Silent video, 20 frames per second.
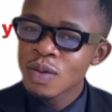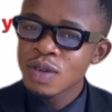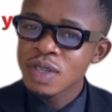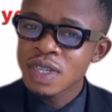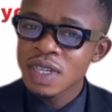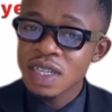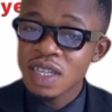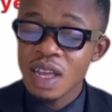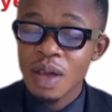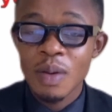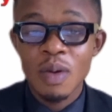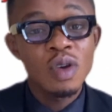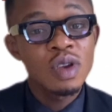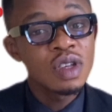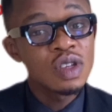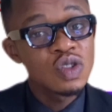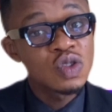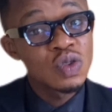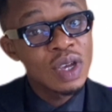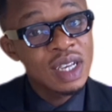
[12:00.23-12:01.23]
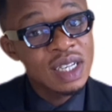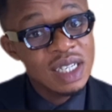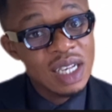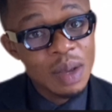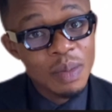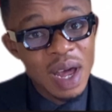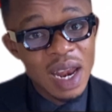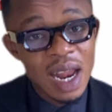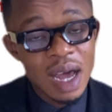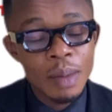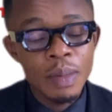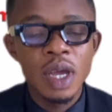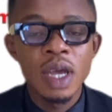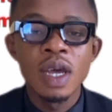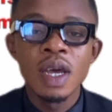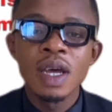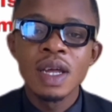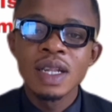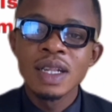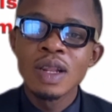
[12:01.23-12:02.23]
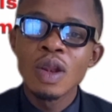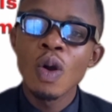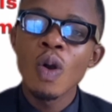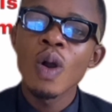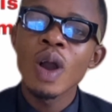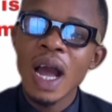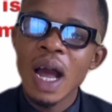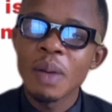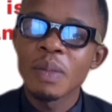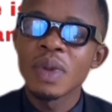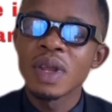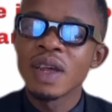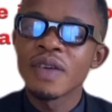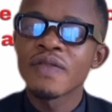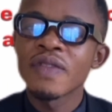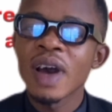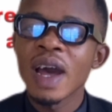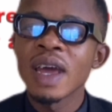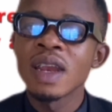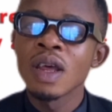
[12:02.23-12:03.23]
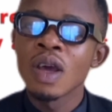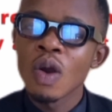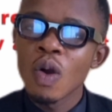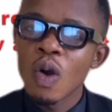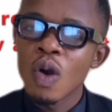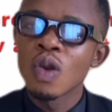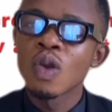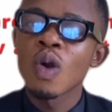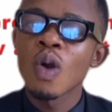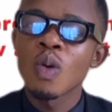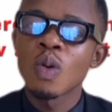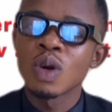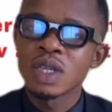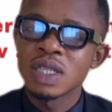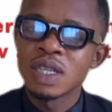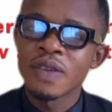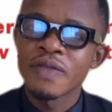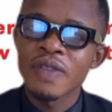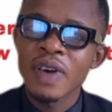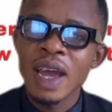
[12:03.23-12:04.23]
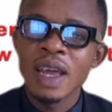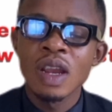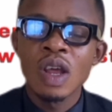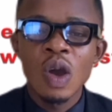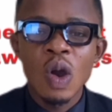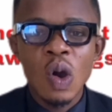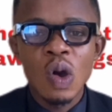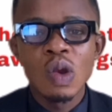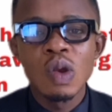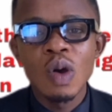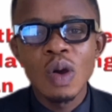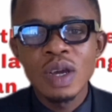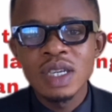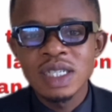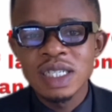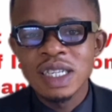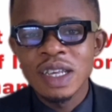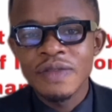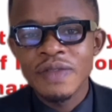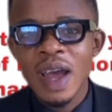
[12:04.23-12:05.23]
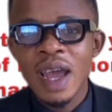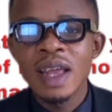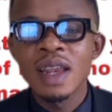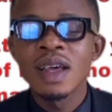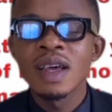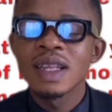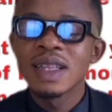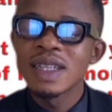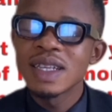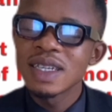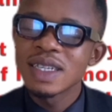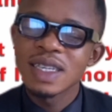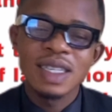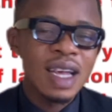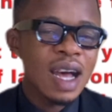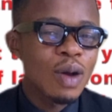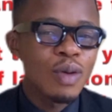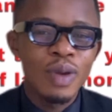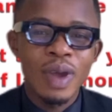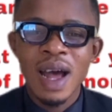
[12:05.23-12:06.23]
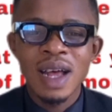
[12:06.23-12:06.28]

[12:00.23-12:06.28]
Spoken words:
legal system, according to S.A. Malami, law can be defined, or law was defined, or law is defined. This is how